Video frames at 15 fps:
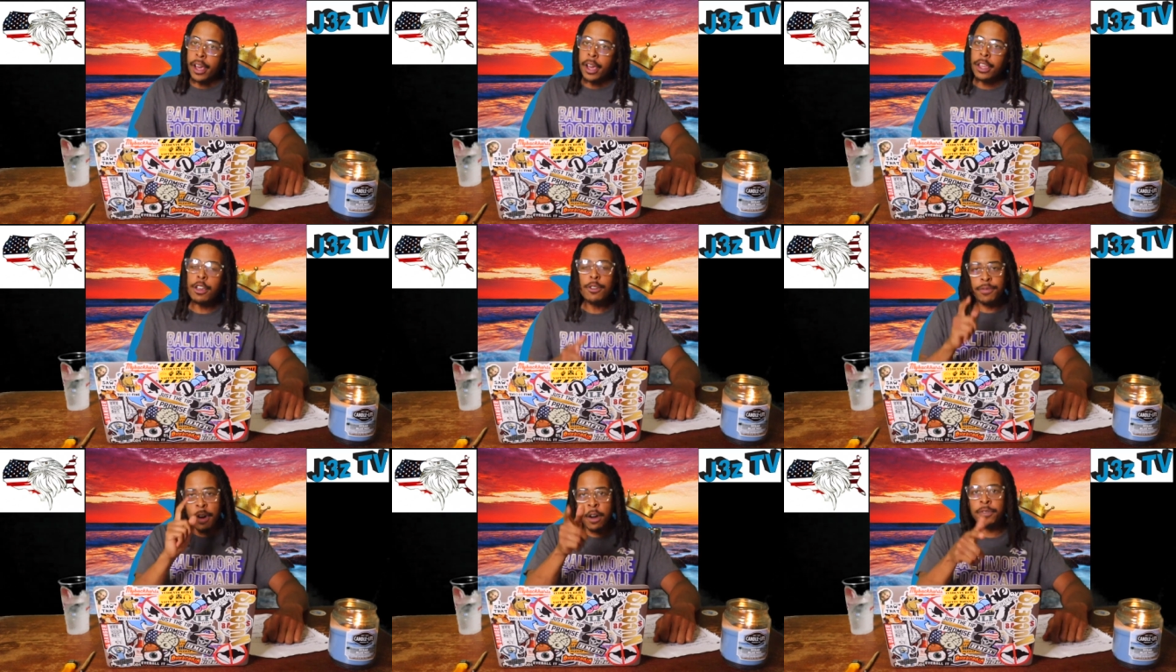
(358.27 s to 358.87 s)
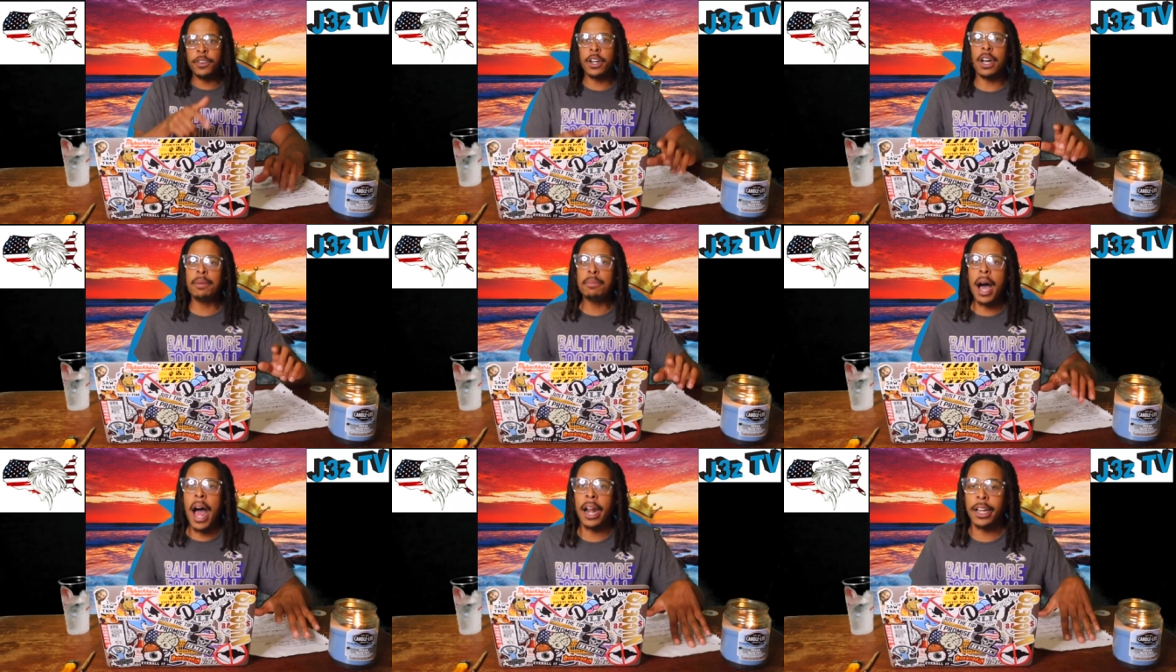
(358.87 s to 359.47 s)
You vote for
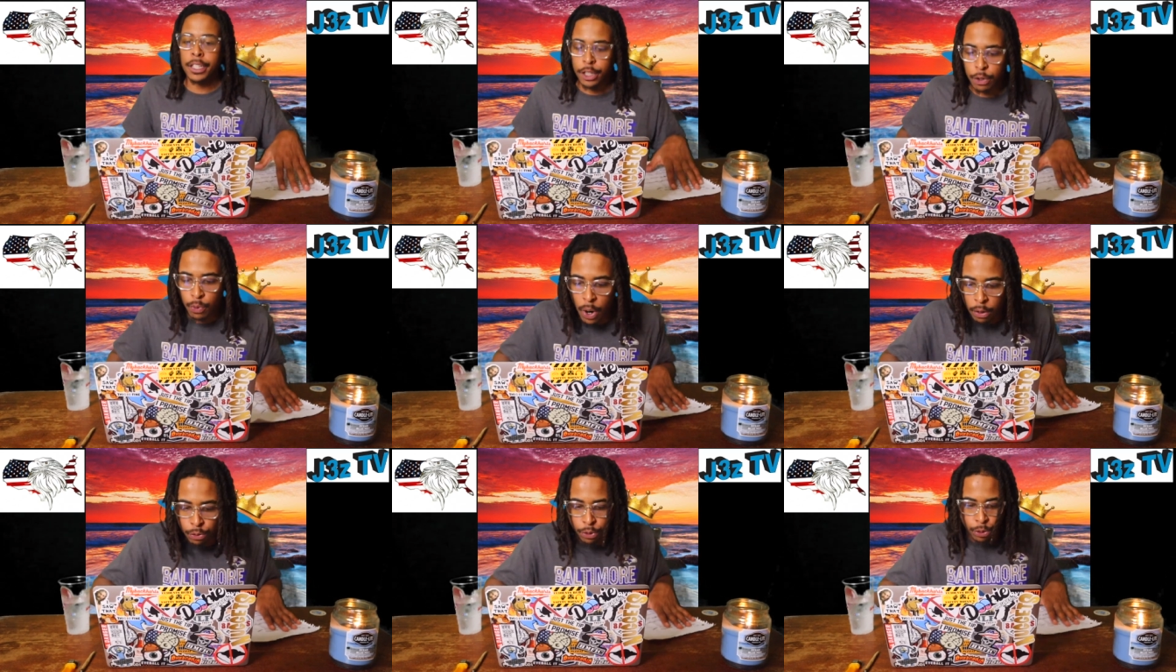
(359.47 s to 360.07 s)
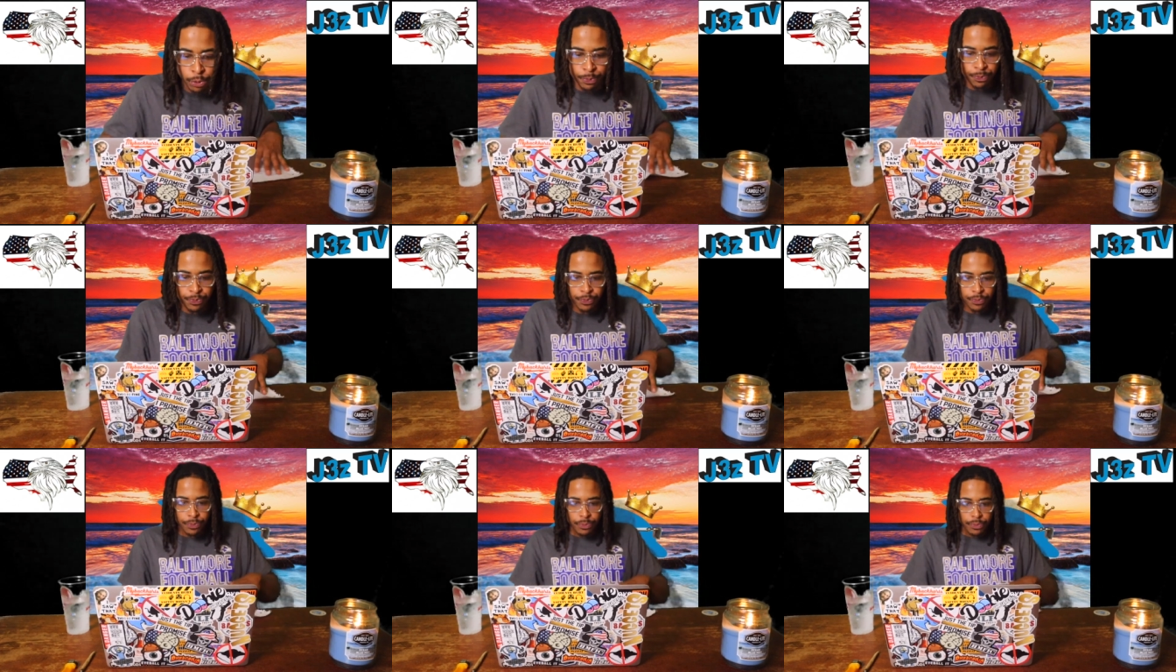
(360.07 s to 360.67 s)
Kamala, you want to.
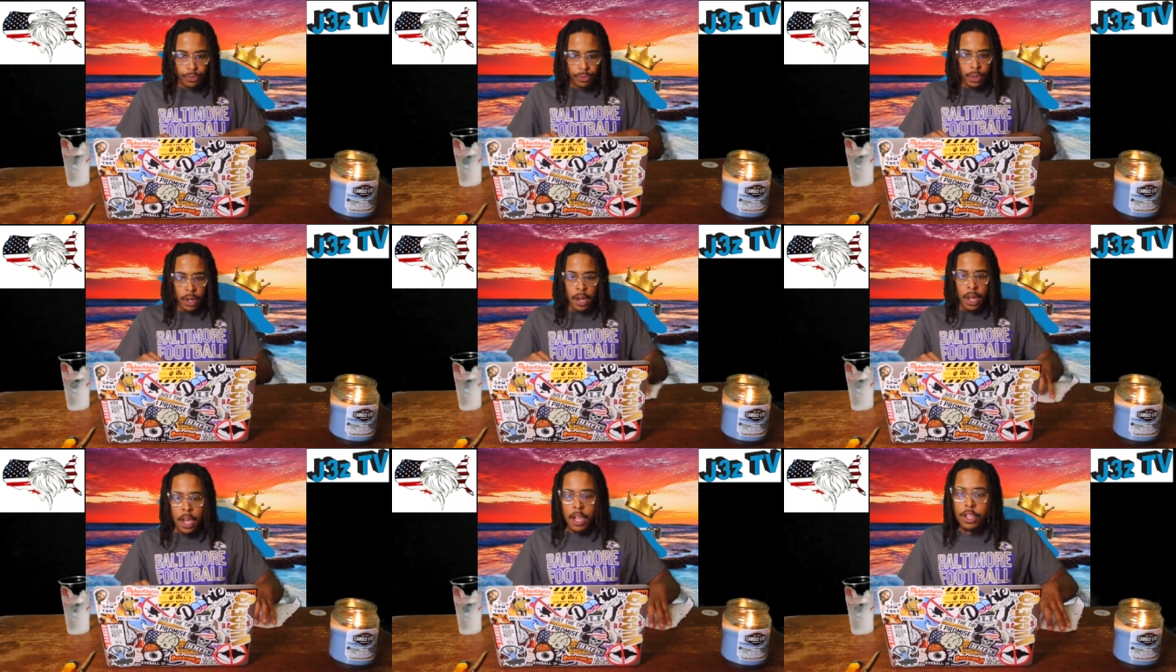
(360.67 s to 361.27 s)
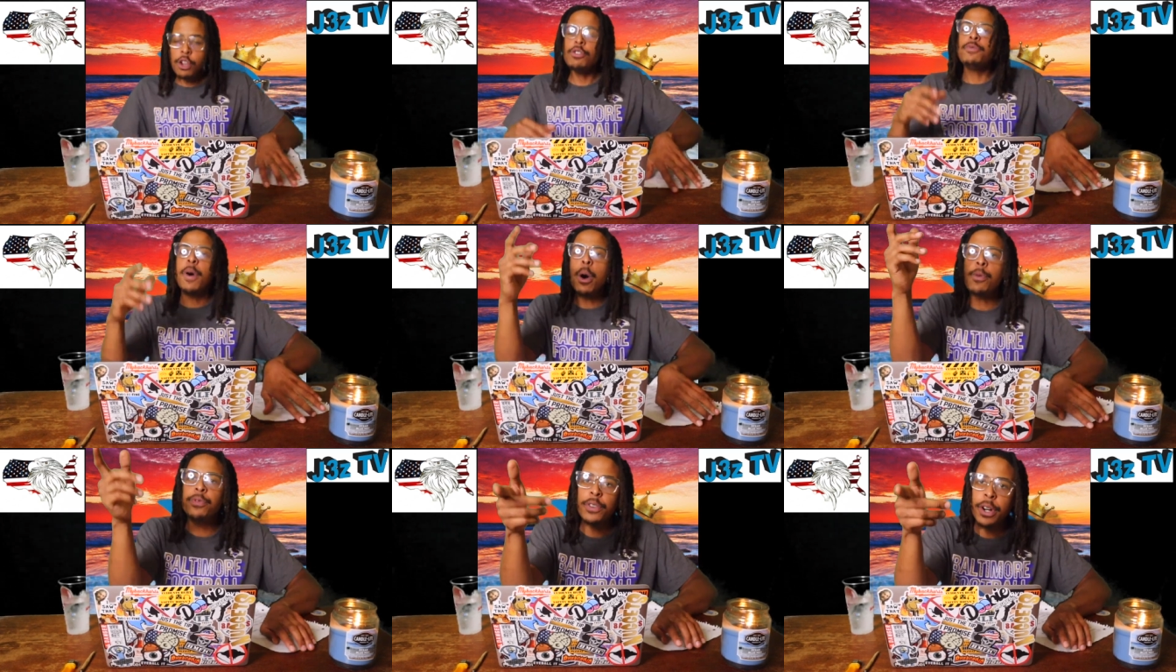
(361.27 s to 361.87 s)
You
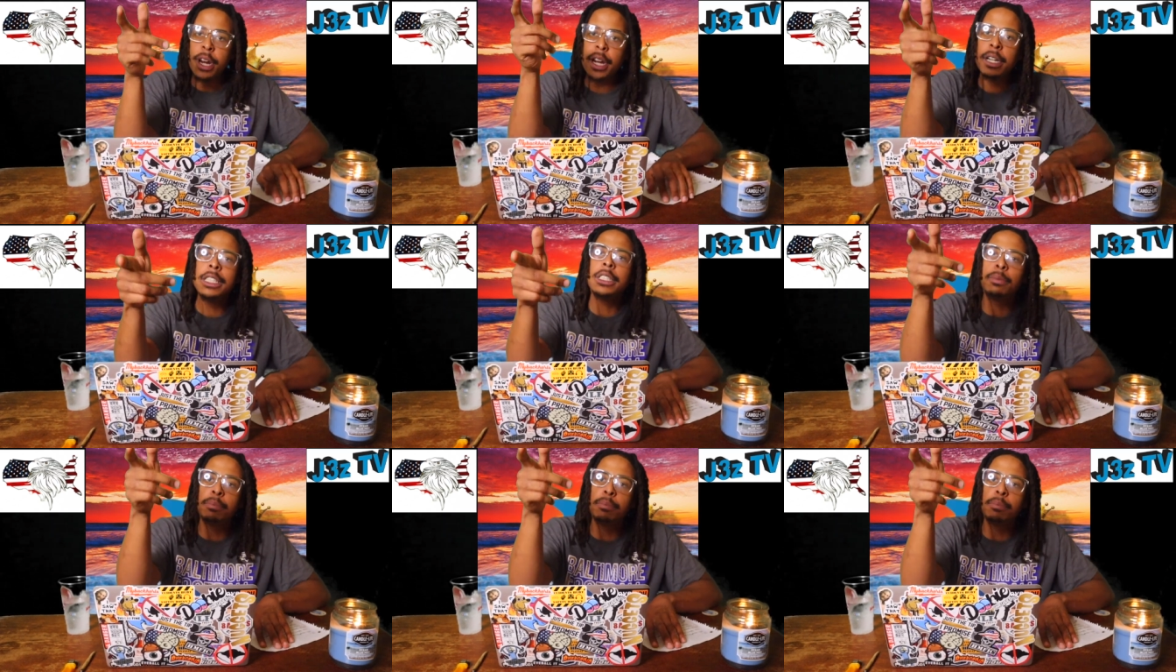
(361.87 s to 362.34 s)
vote for these